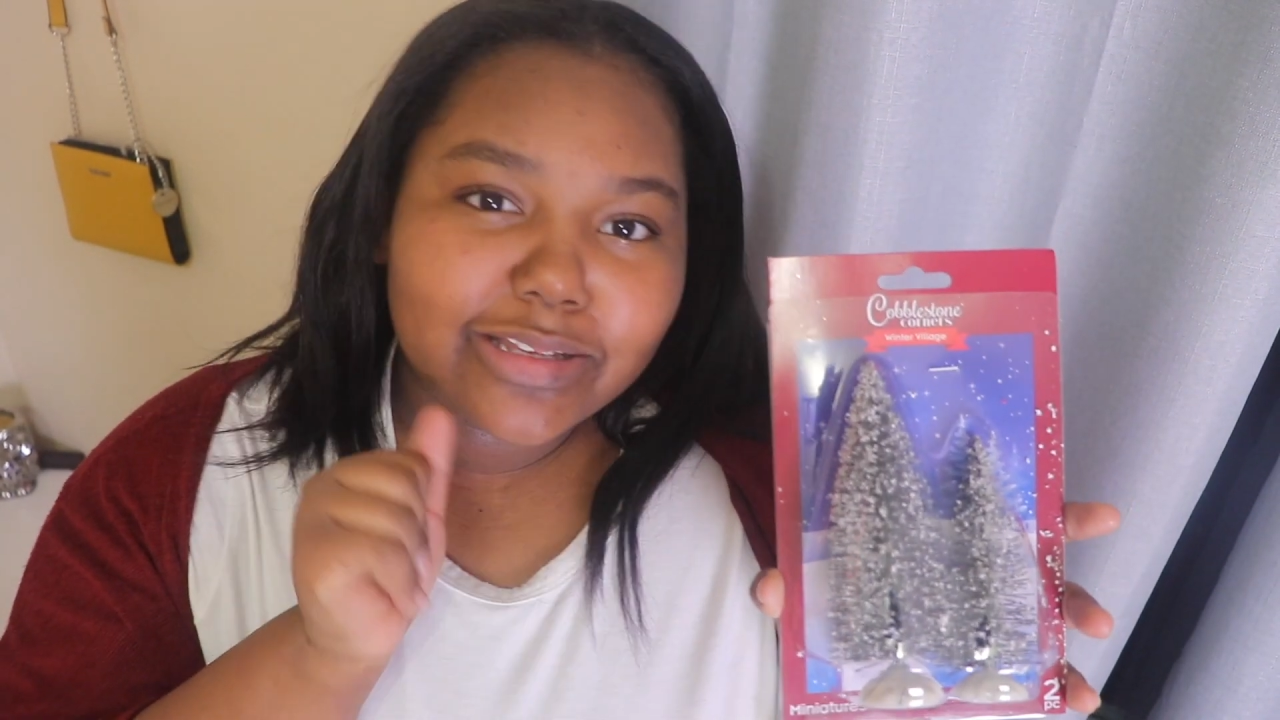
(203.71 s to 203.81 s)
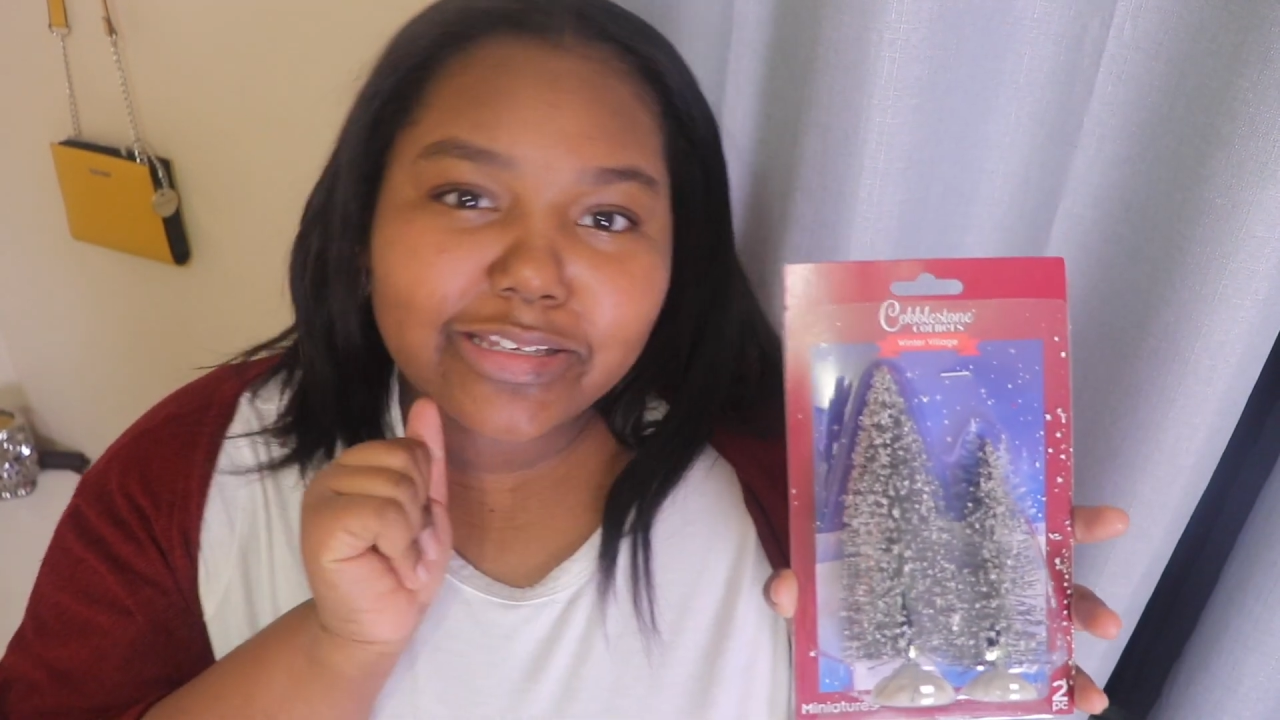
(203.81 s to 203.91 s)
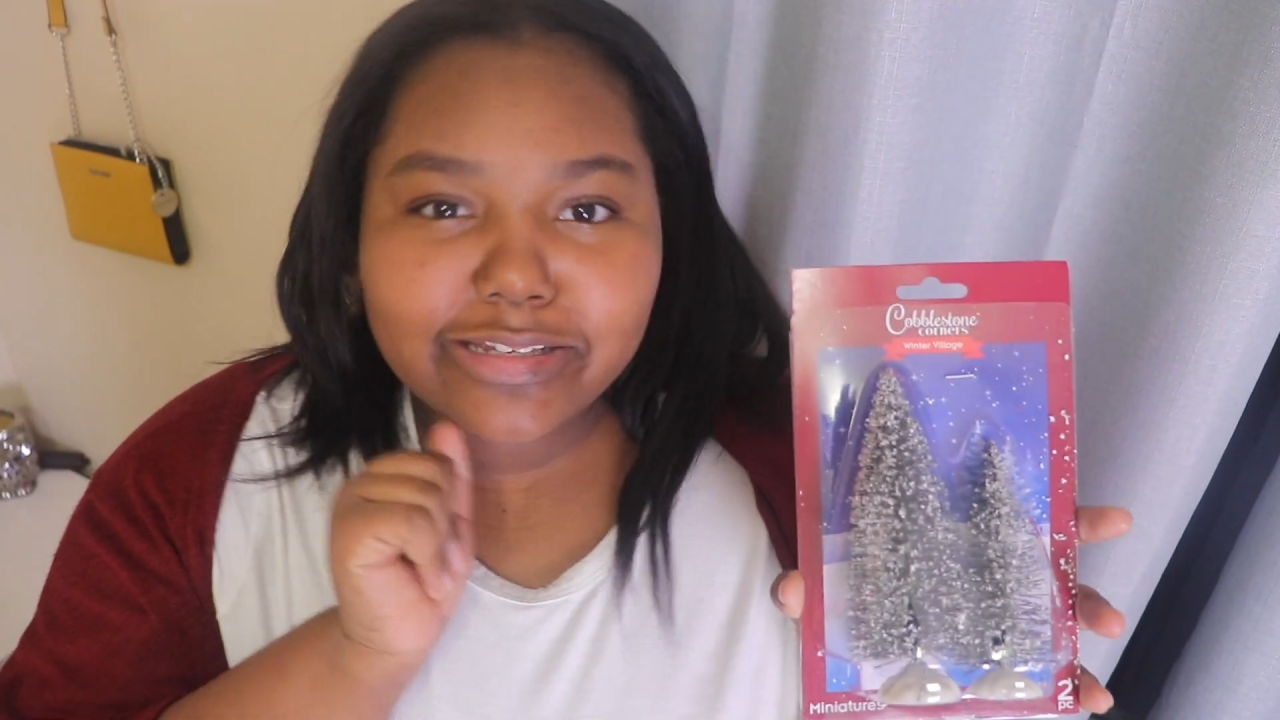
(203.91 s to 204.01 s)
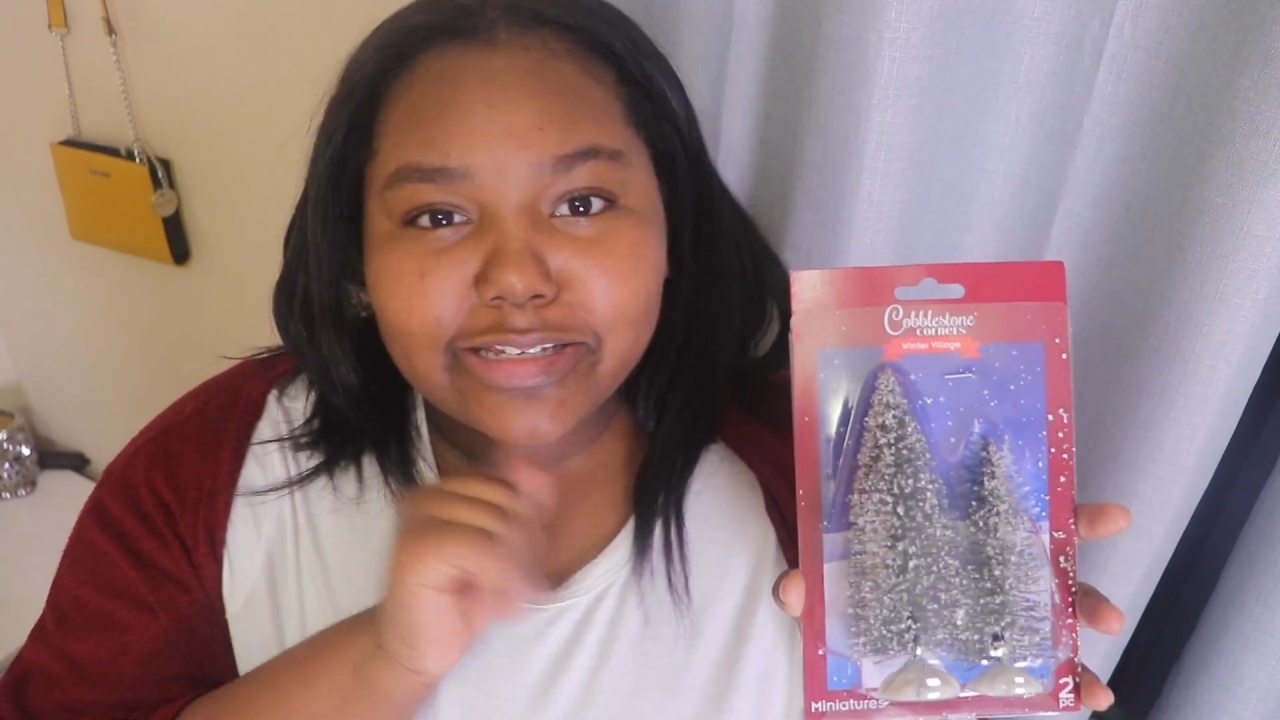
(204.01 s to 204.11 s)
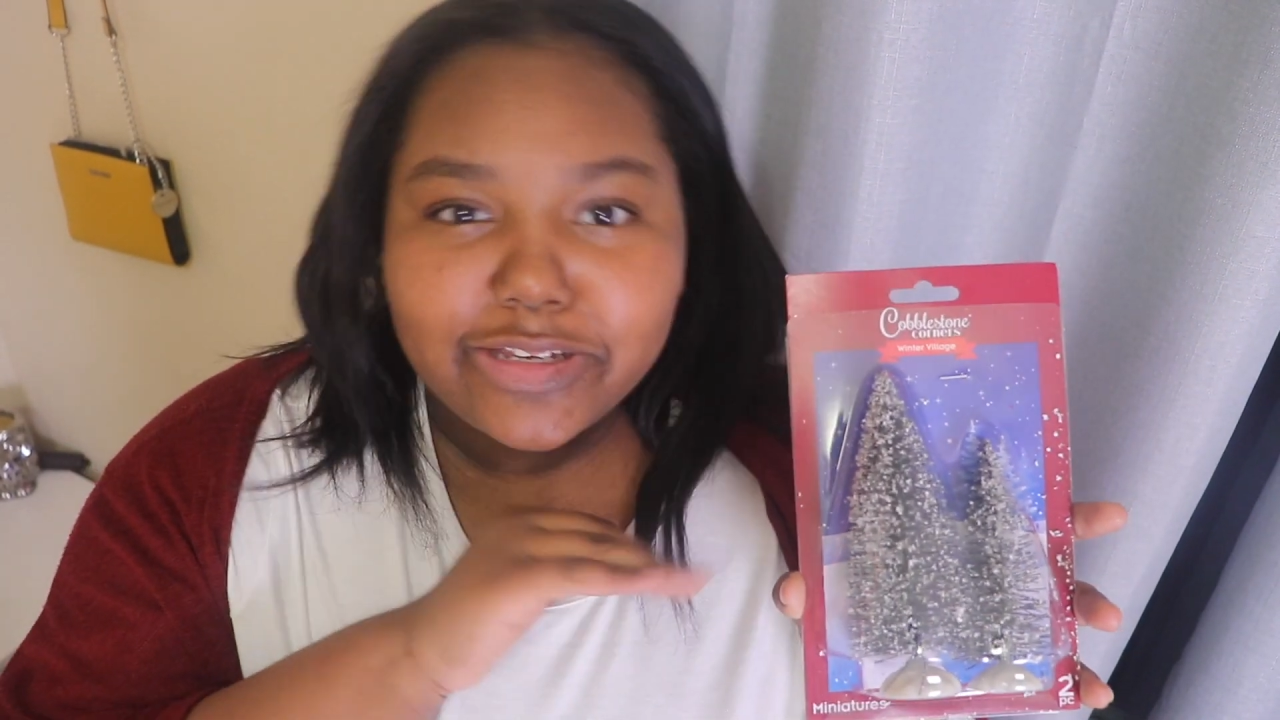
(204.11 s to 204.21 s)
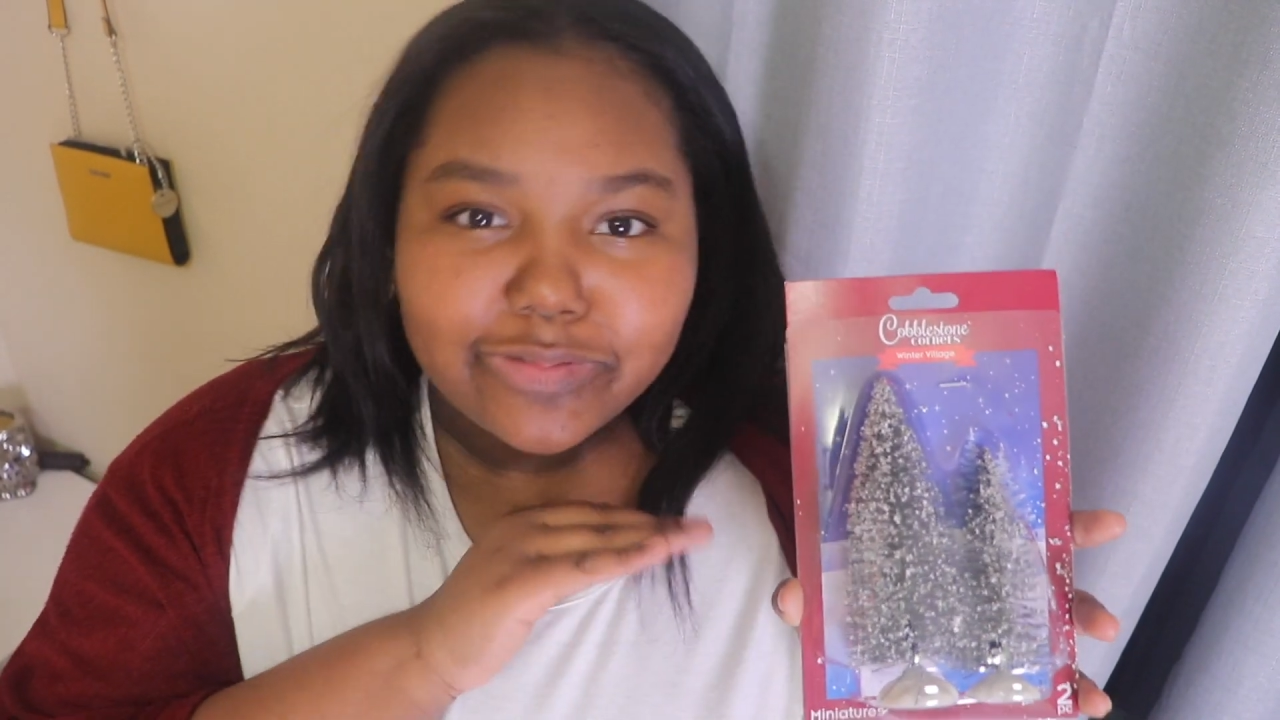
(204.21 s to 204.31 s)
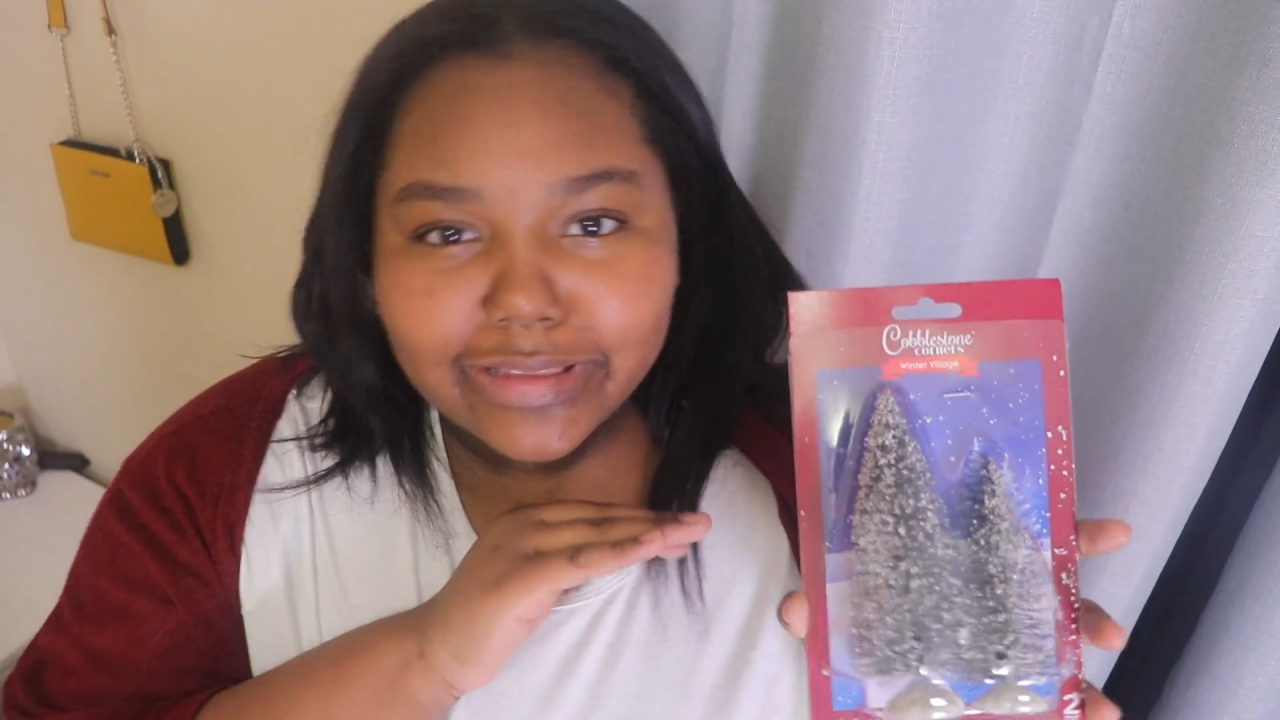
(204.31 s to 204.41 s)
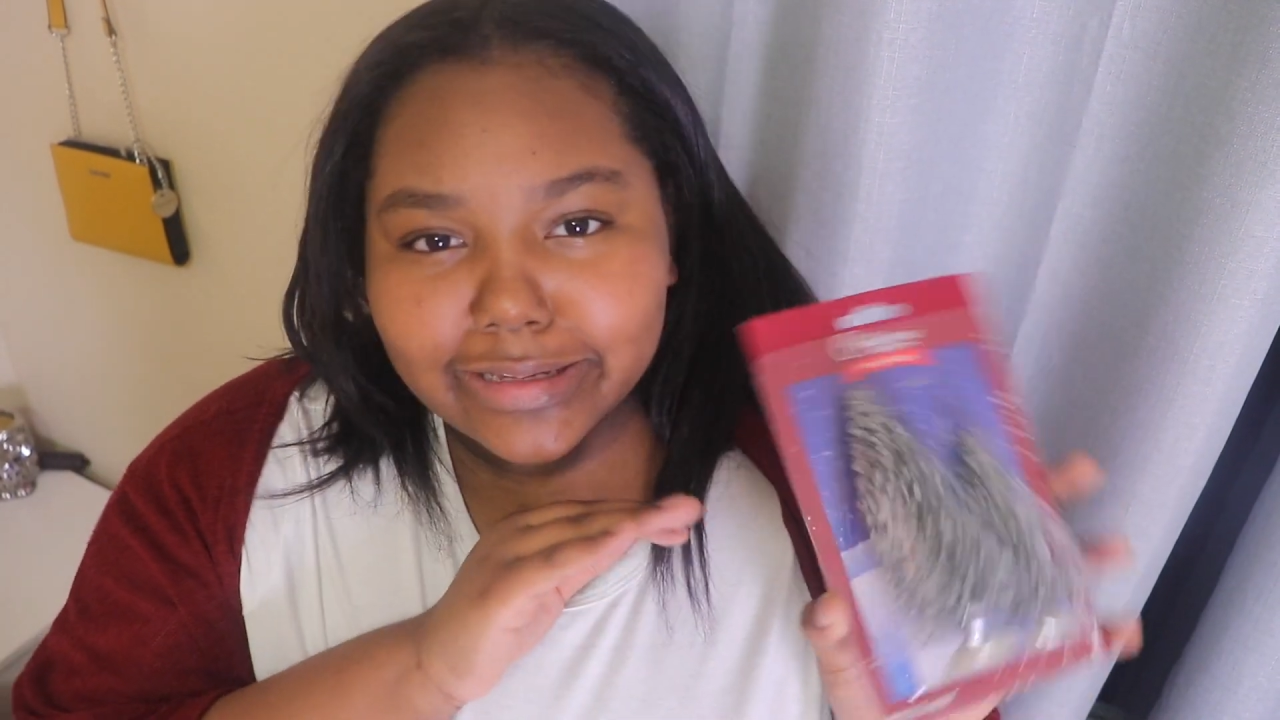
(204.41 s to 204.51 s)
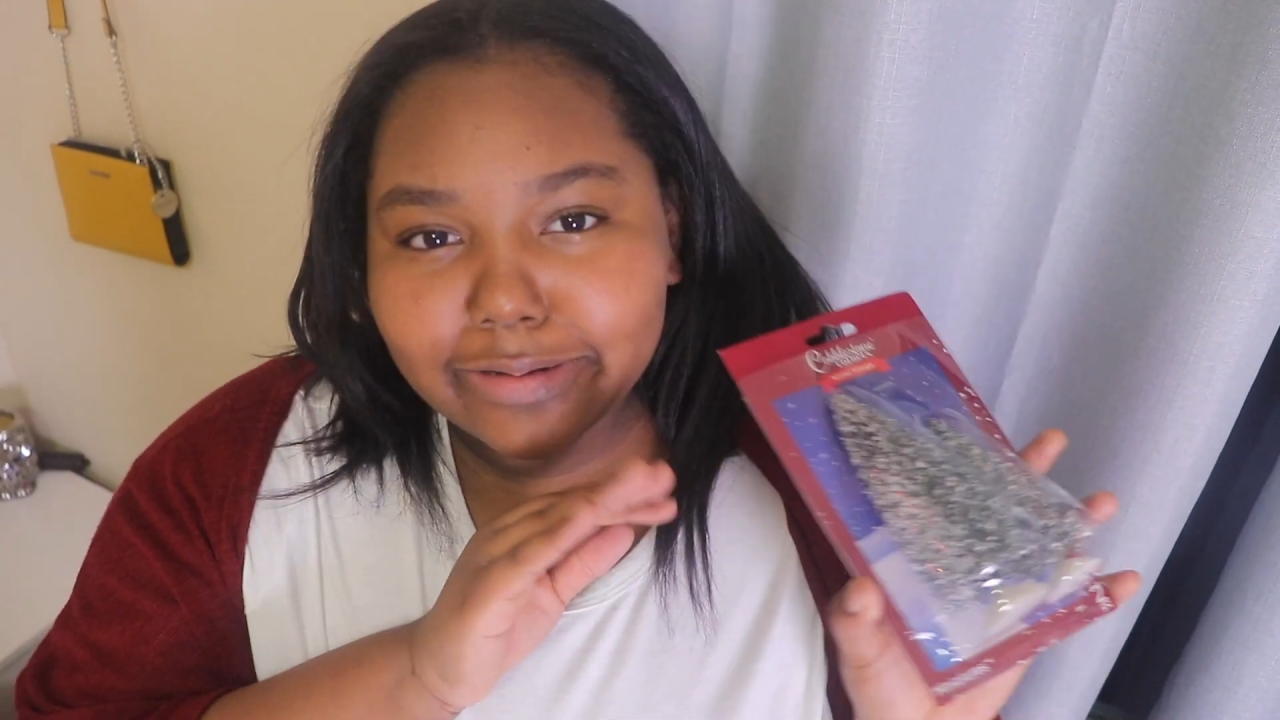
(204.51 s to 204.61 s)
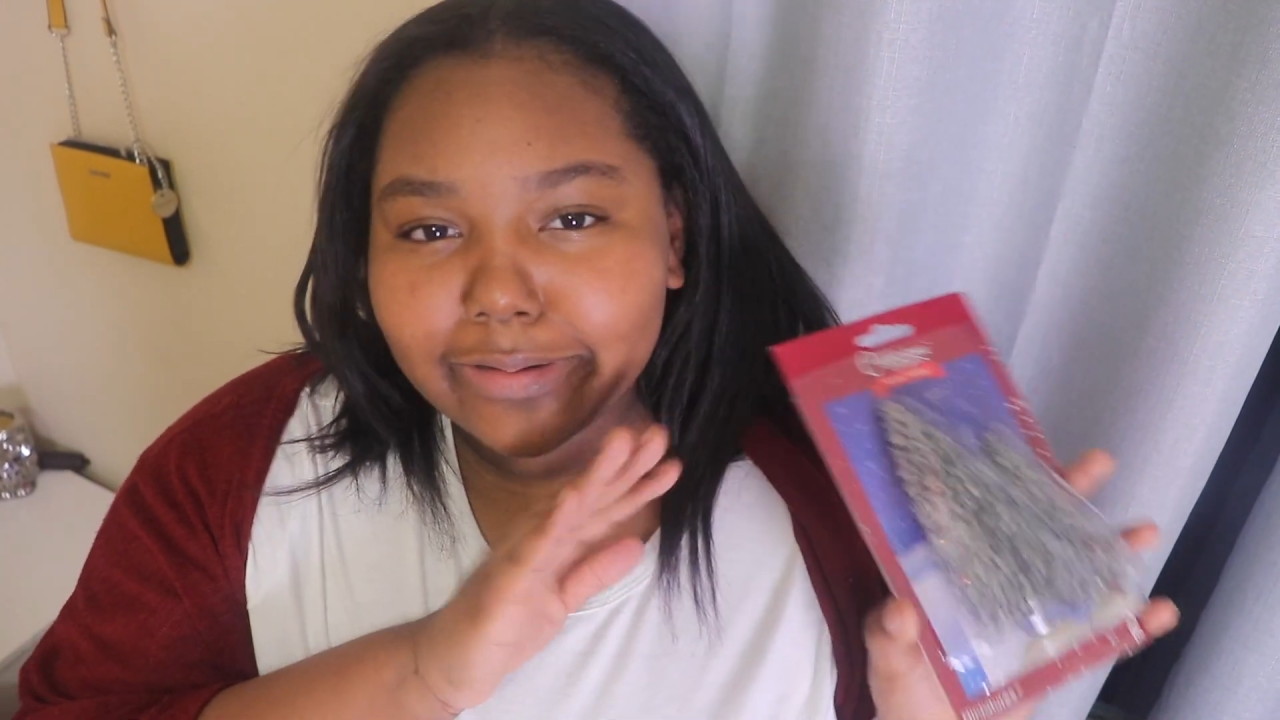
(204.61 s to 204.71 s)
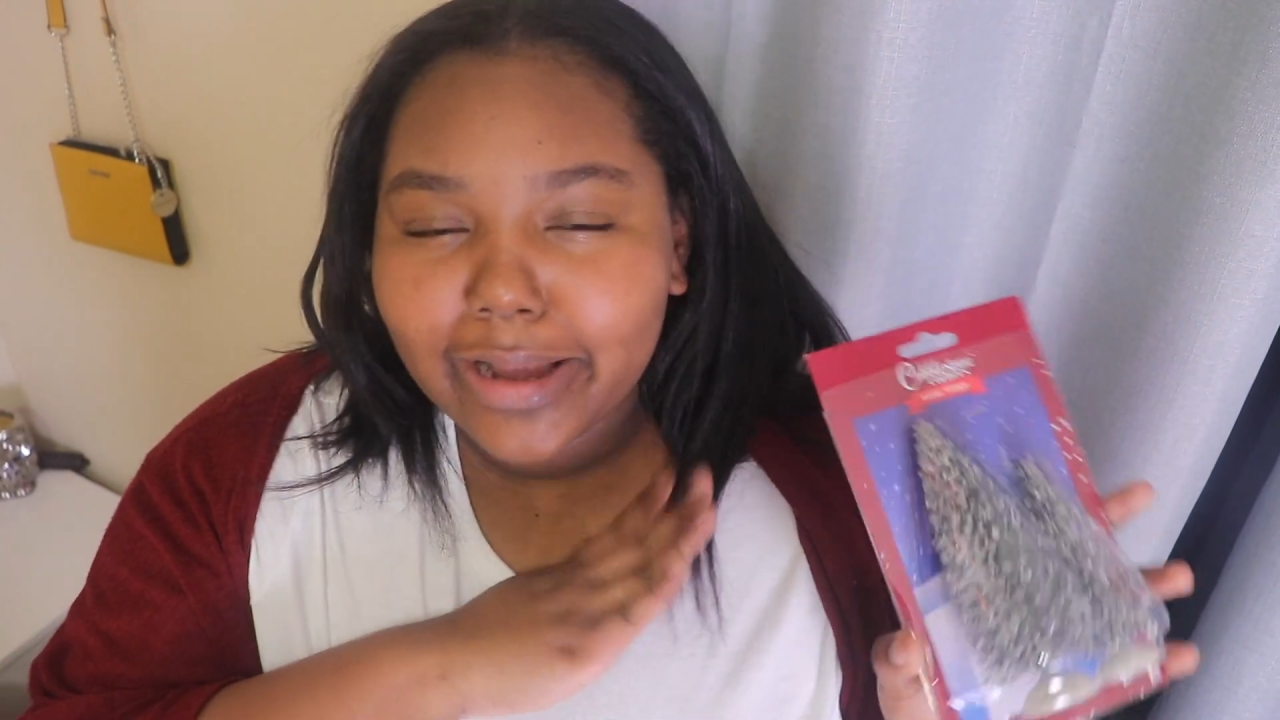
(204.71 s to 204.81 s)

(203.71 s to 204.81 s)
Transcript: this cute little,